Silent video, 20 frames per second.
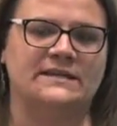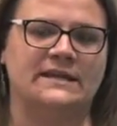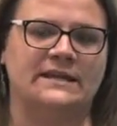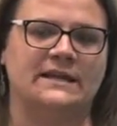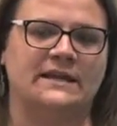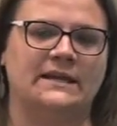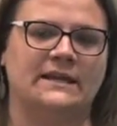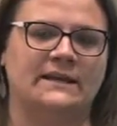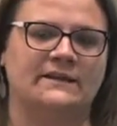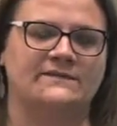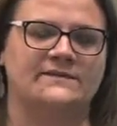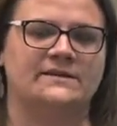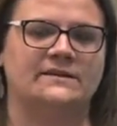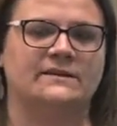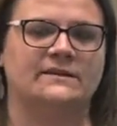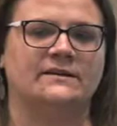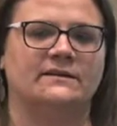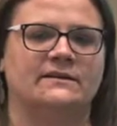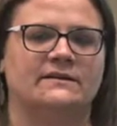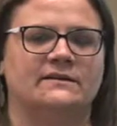he gives
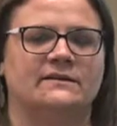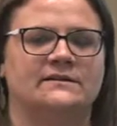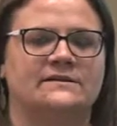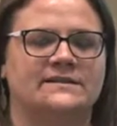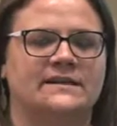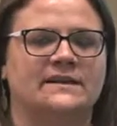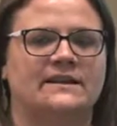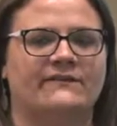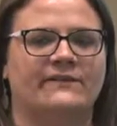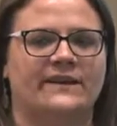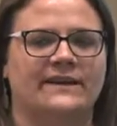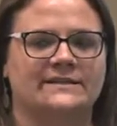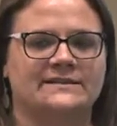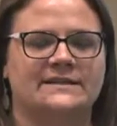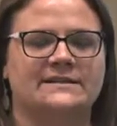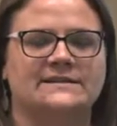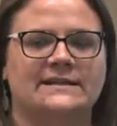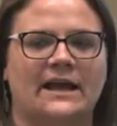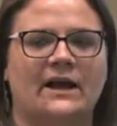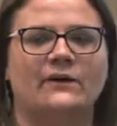a significant
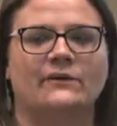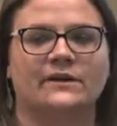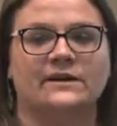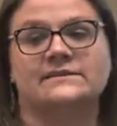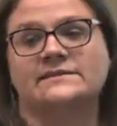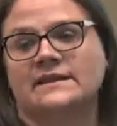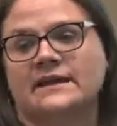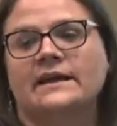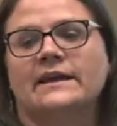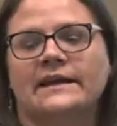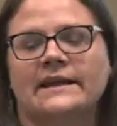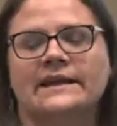discount because